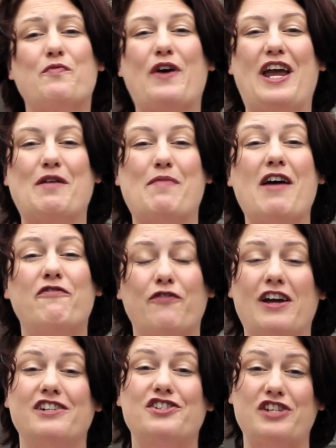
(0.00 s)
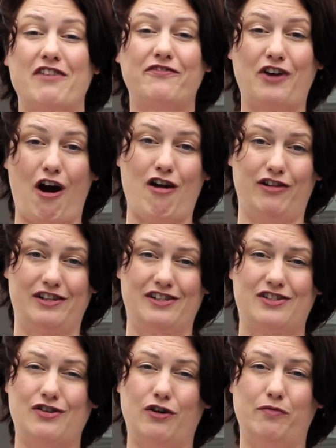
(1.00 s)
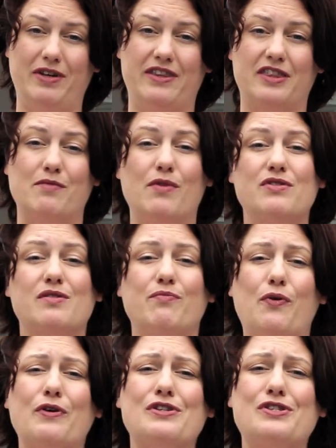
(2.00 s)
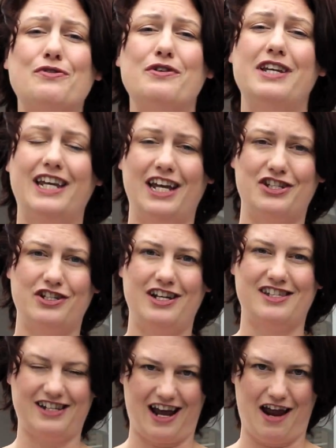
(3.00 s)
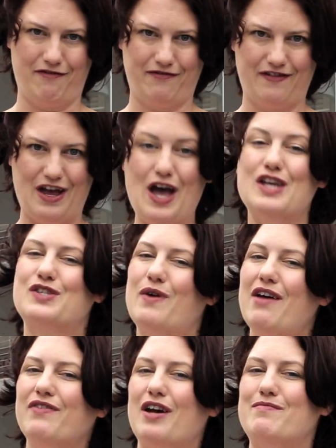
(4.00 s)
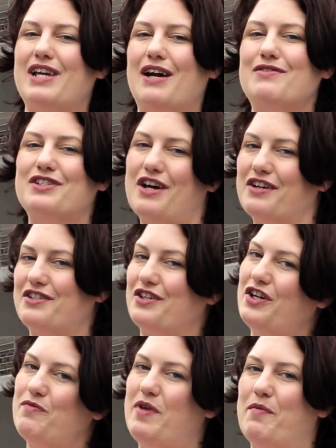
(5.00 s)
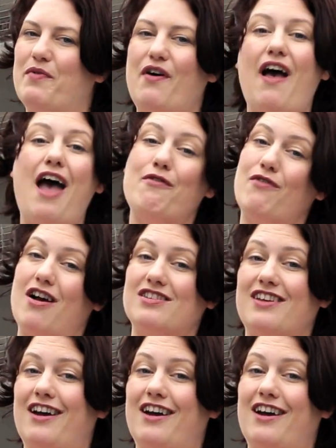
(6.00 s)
the break, my friend Chef Garland told me that the most important tool in a kitchen is a knife. So I've come down to talk to the good people at Ross